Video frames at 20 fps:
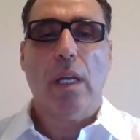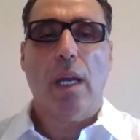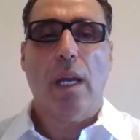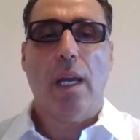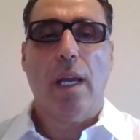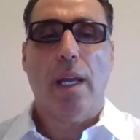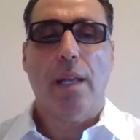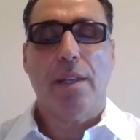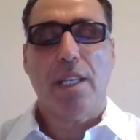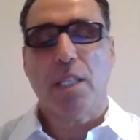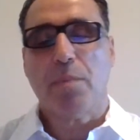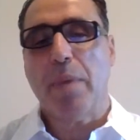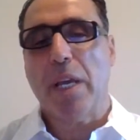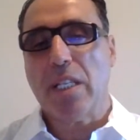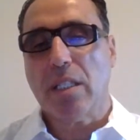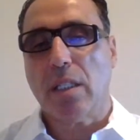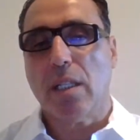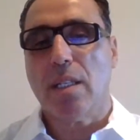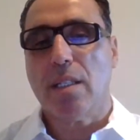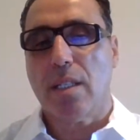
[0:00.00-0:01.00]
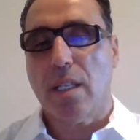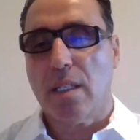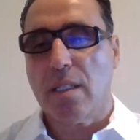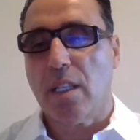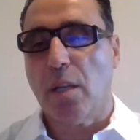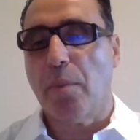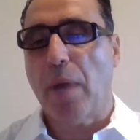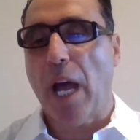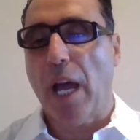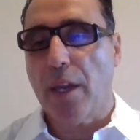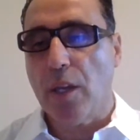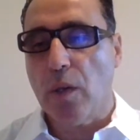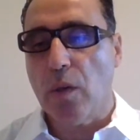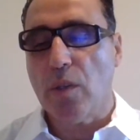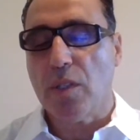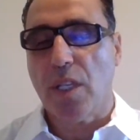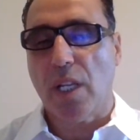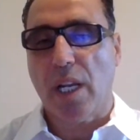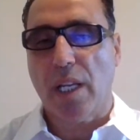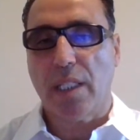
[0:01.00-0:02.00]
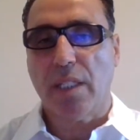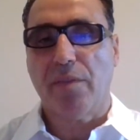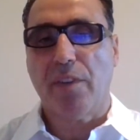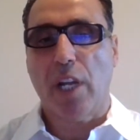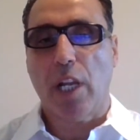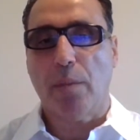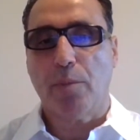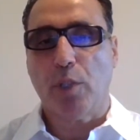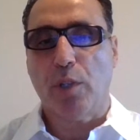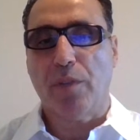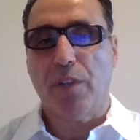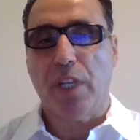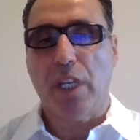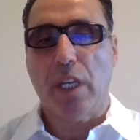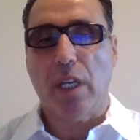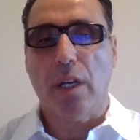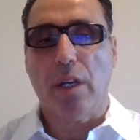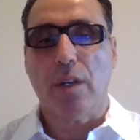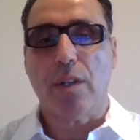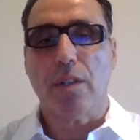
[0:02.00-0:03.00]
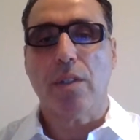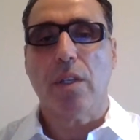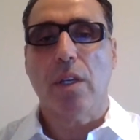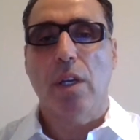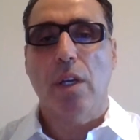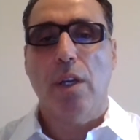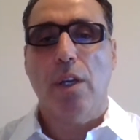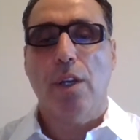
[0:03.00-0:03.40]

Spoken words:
And this basically is a system I use that I developed over the years